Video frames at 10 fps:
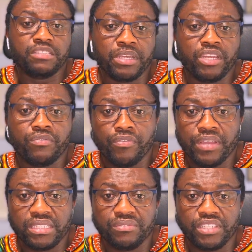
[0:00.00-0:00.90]
speaking of
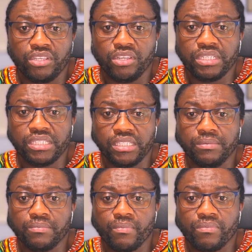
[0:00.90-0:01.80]
offensive security,
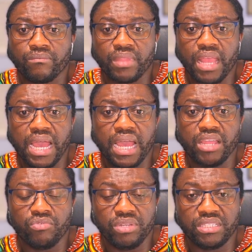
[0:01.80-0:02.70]
I
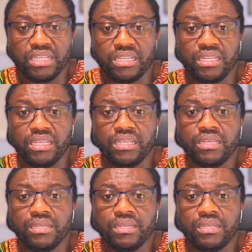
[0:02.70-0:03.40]
recently